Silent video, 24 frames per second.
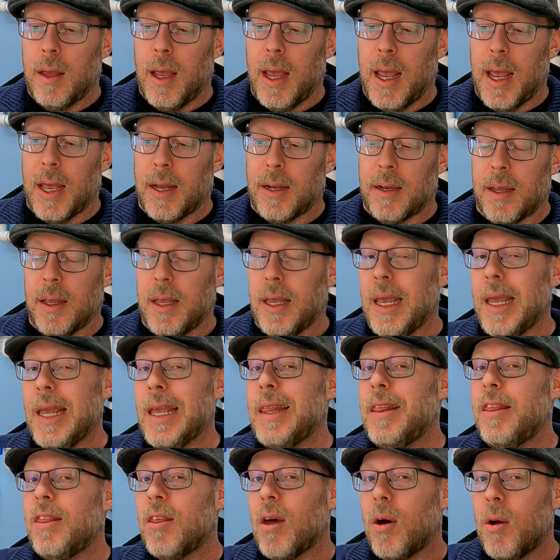And
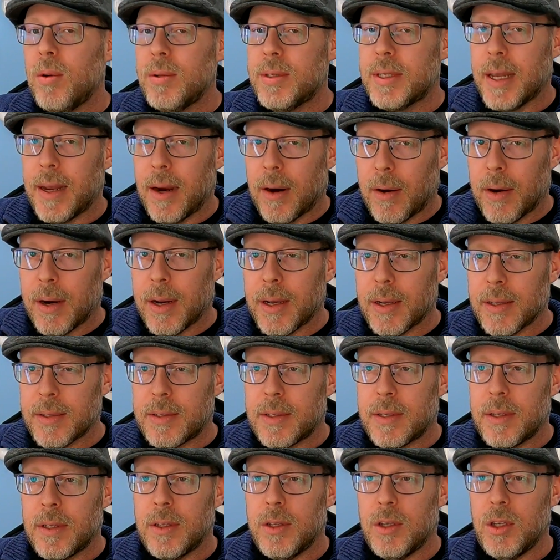in those
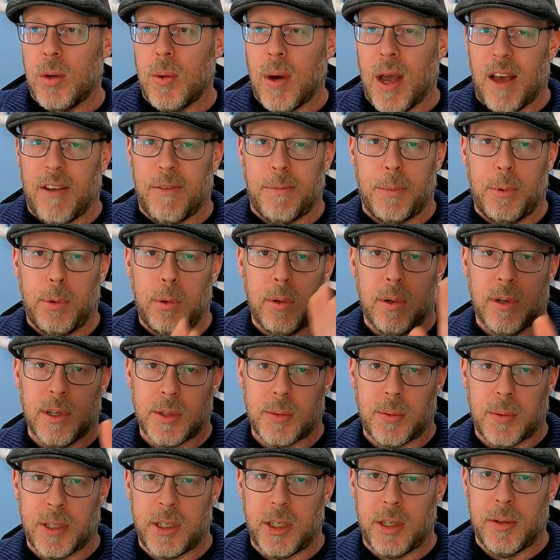areas, you have
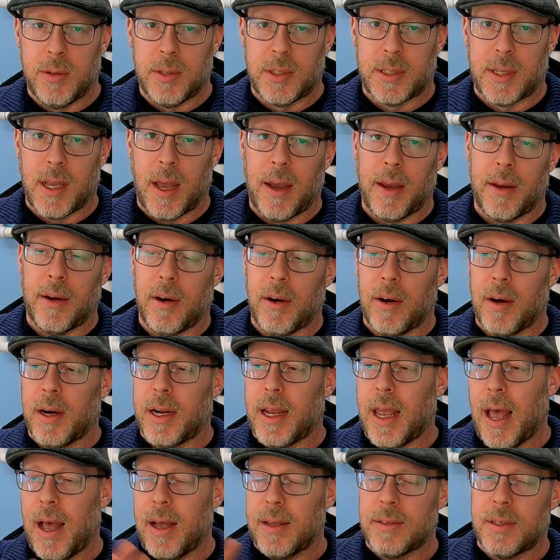pools which use
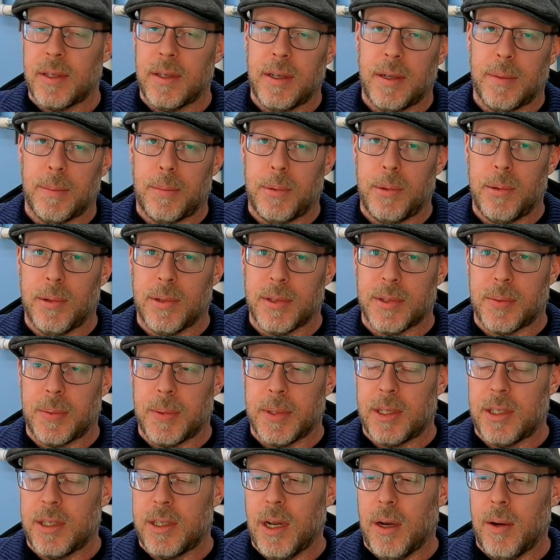cyanuric acid and pools
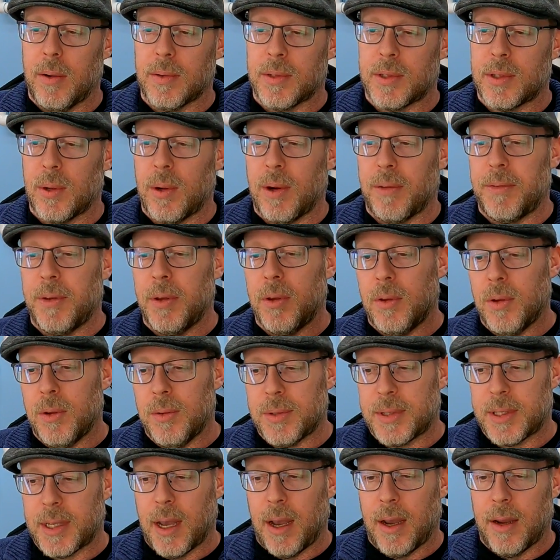which don't. So if you
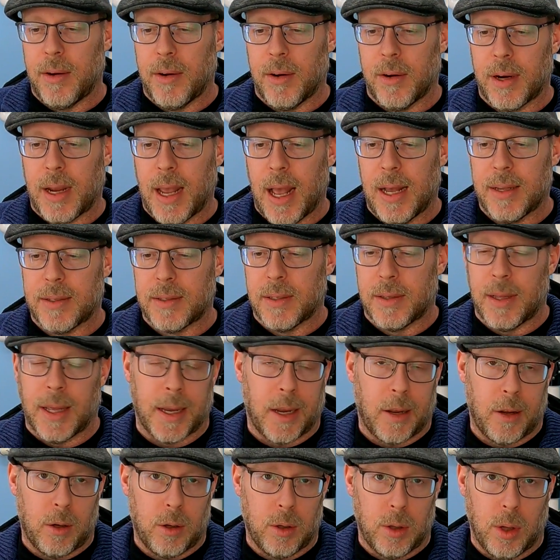use cyanuric acid,
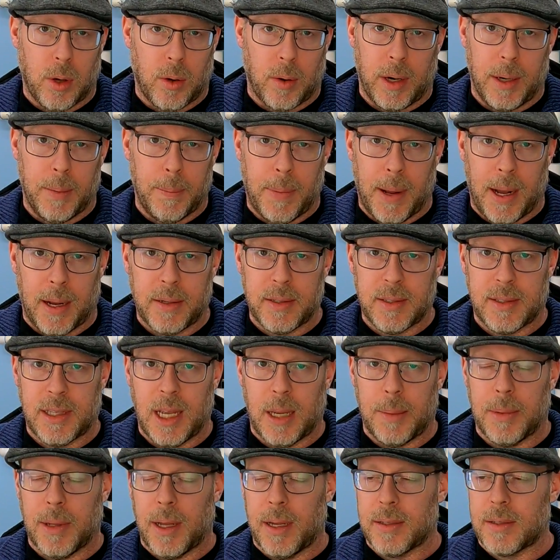like chlorine pucks,
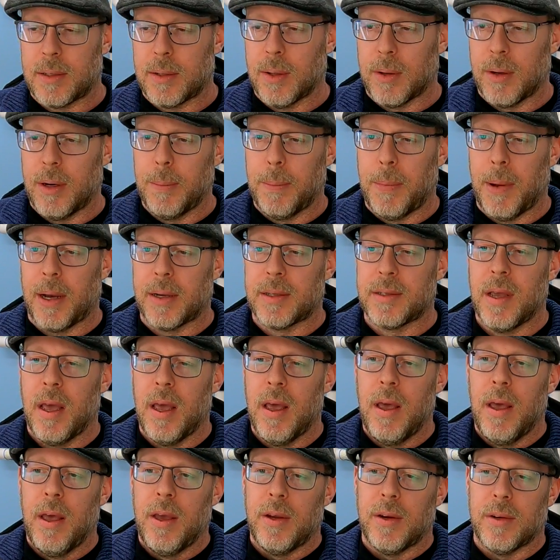stabilized chlorine pucks,
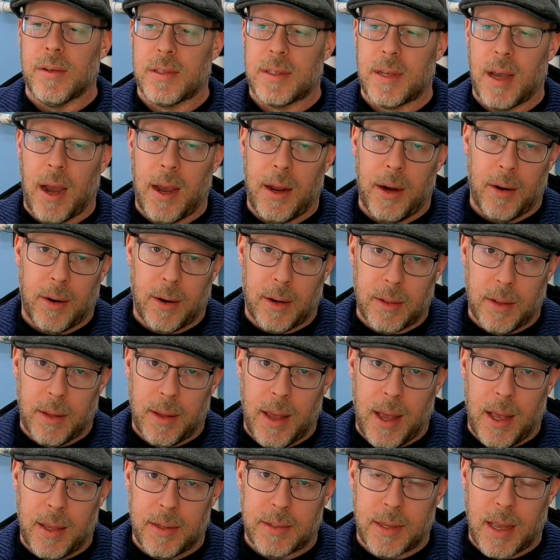your cyanuric
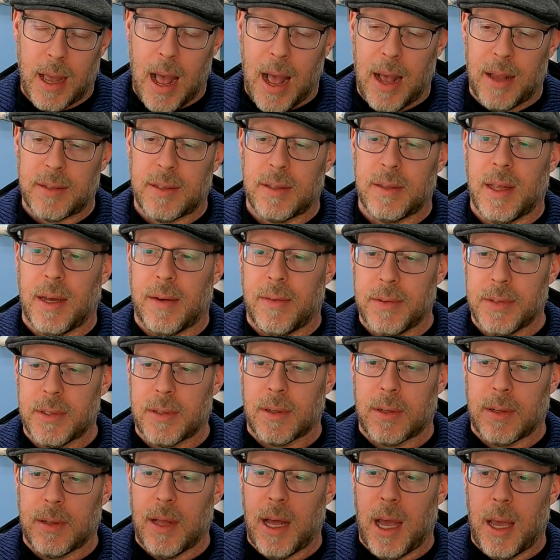acid levels
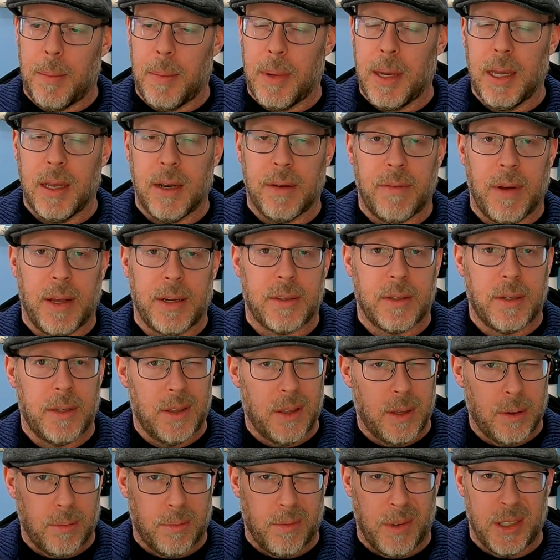are climbing, and eventually
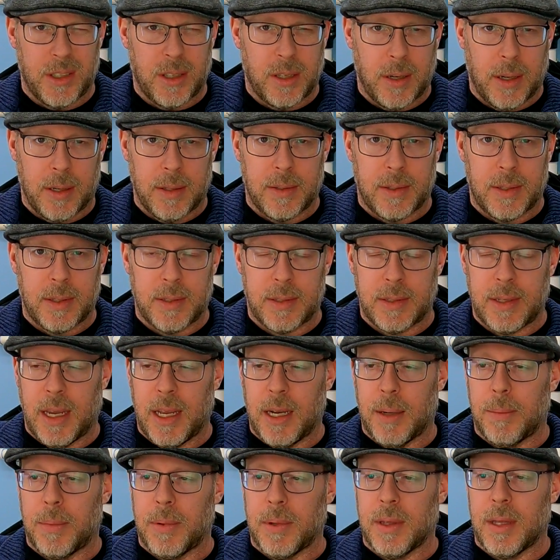they'll reach an
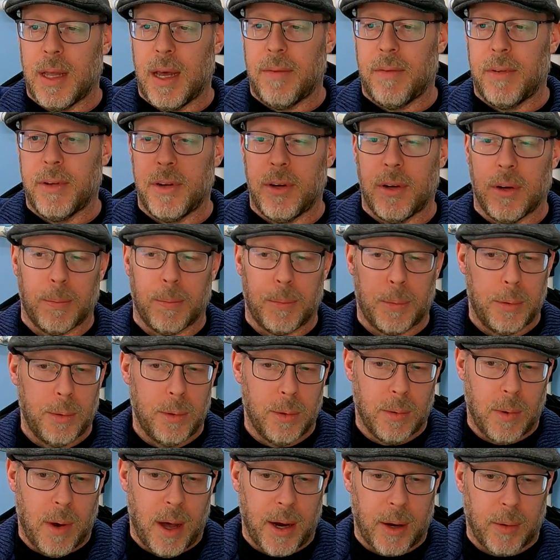unsustainable level.
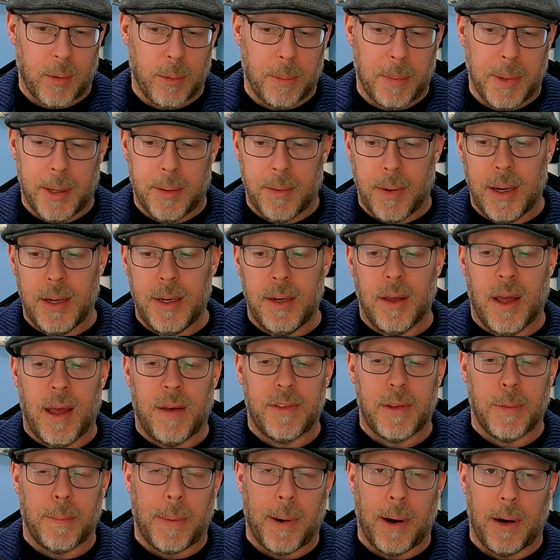pool water will be green. You'll
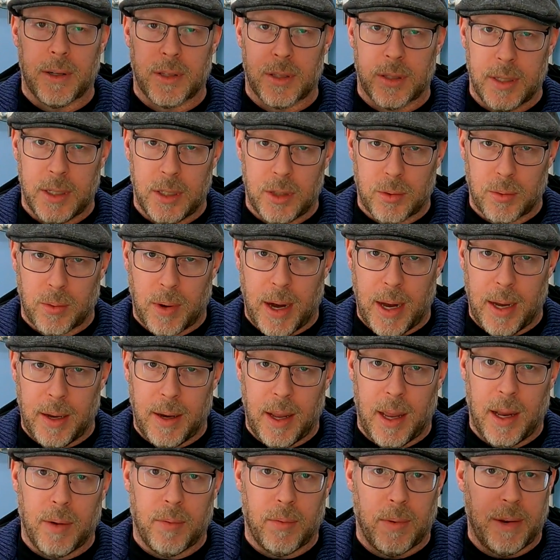have to partially drain
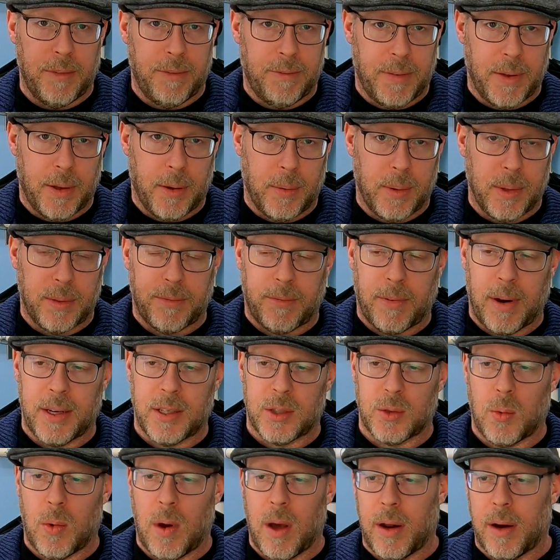and refill with
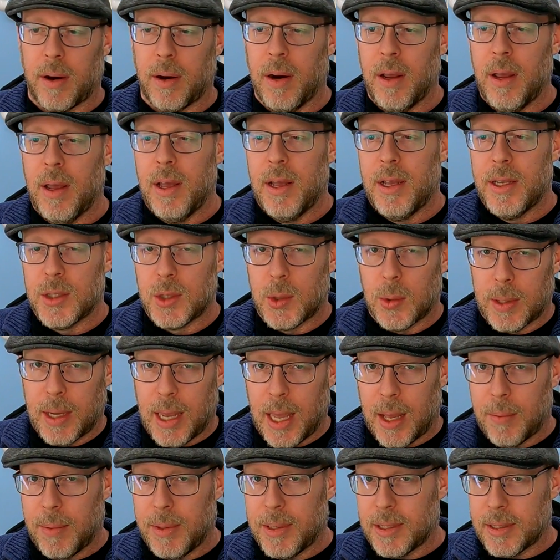fresh water. So
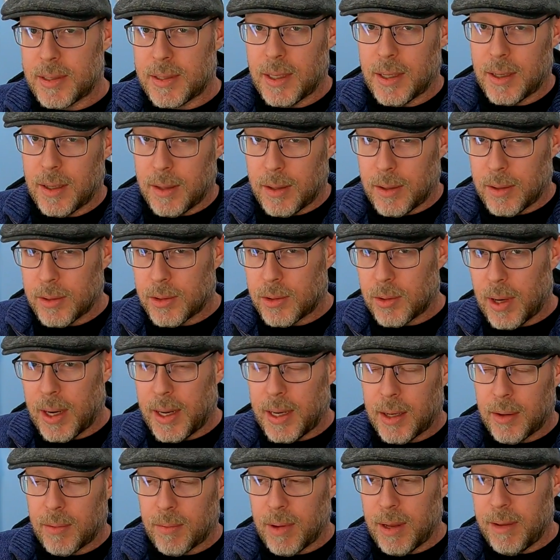again, we just did a little
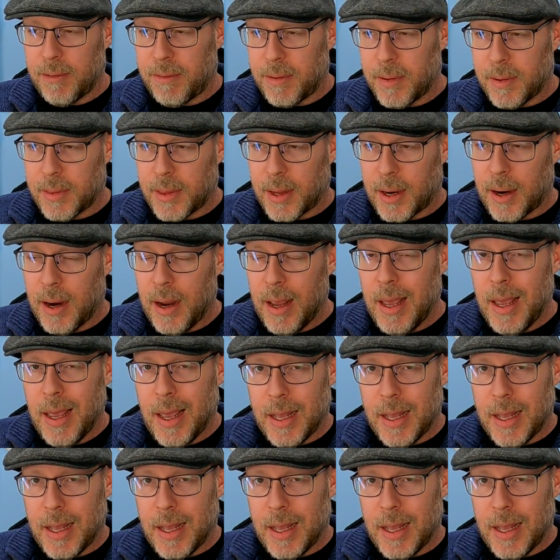drain and refill there.